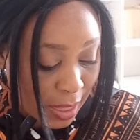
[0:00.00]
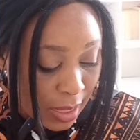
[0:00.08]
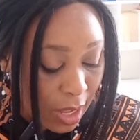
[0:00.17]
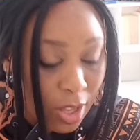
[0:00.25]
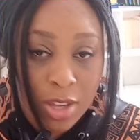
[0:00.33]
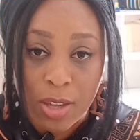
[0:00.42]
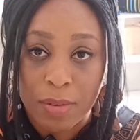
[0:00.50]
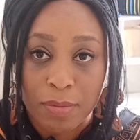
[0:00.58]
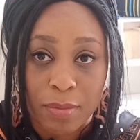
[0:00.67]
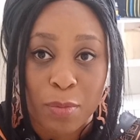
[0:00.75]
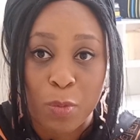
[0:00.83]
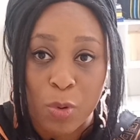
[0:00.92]
I think
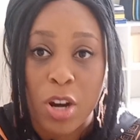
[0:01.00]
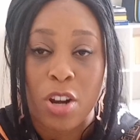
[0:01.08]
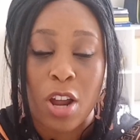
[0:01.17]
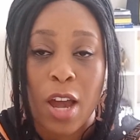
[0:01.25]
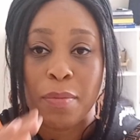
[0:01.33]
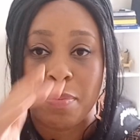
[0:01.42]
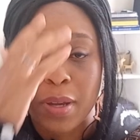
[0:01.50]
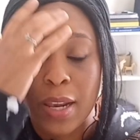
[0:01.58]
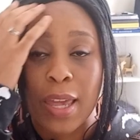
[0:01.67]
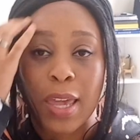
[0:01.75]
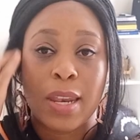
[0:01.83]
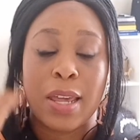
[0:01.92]
we're not
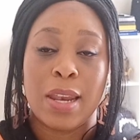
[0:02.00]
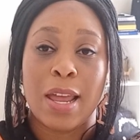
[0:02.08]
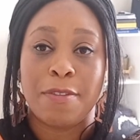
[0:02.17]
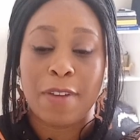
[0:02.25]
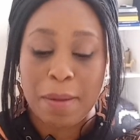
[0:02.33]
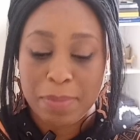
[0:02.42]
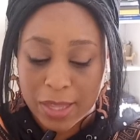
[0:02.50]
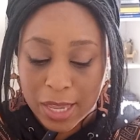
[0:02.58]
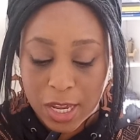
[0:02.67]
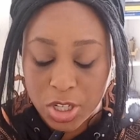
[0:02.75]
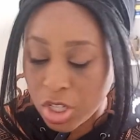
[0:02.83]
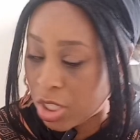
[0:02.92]
putting in enough
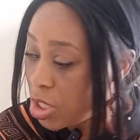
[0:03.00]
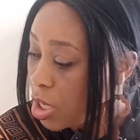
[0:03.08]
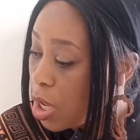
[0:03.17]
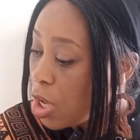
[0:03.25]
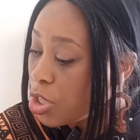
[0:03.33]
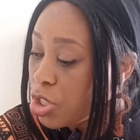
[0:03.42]
applications.